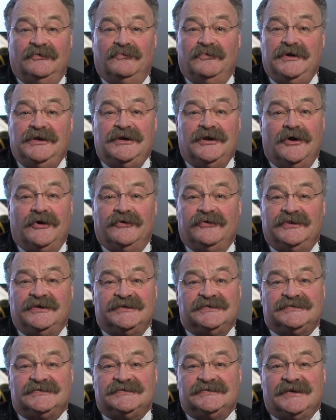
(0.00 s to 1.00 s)
We know
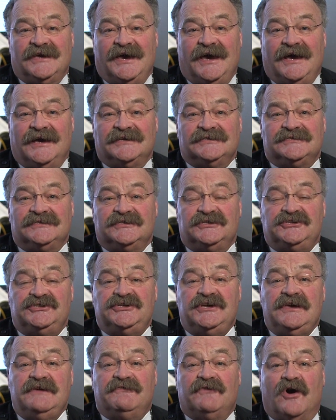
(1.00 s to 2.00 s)
this as the
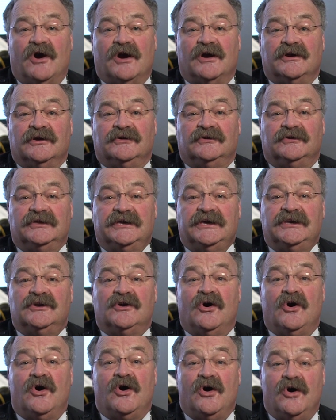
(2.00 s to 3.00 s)
chief article in
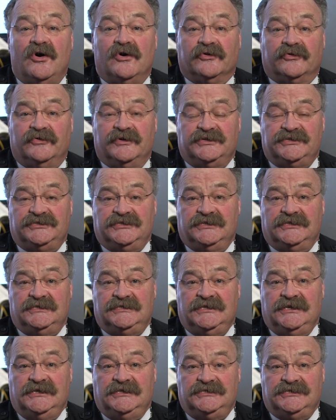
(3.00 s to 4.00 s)
all Christian
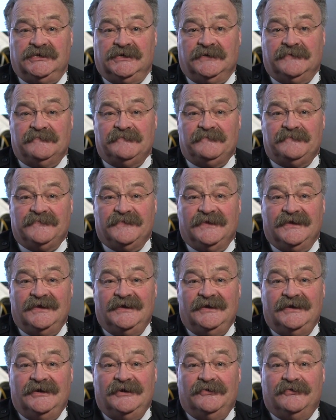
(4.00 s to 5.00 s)
teaching.
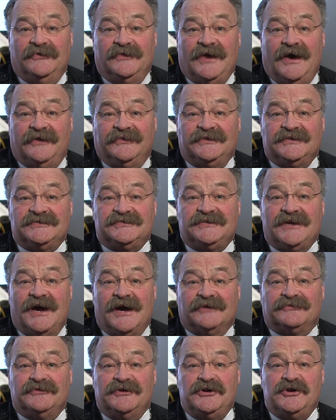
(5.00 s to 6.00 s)
Without this
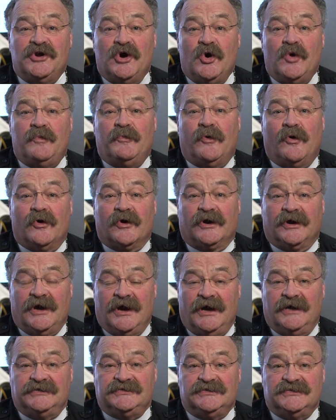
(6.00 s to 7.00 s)
doctrine, no poor
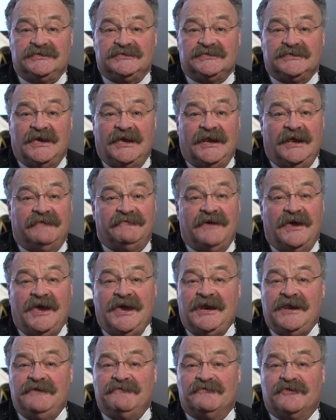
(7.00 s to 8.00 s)
conscience can have
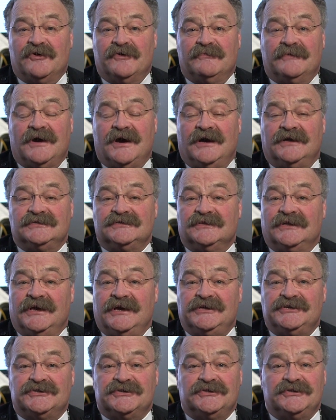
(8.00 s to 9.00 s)
any firm
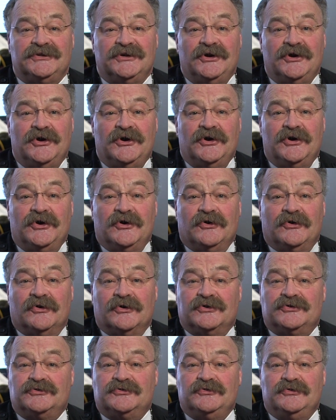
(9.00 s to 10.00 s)
consolation
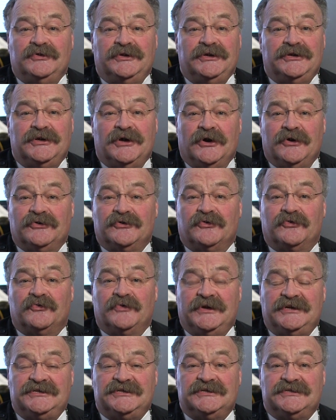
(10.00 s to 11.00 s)
or truly know the
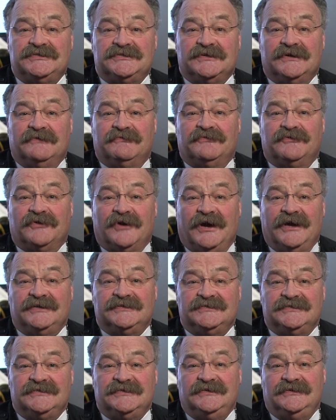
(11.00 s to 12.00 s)
riches of
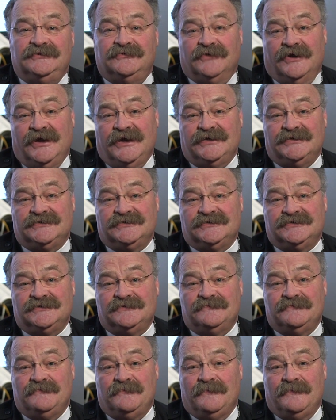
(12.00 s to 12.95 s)
Christ's grace.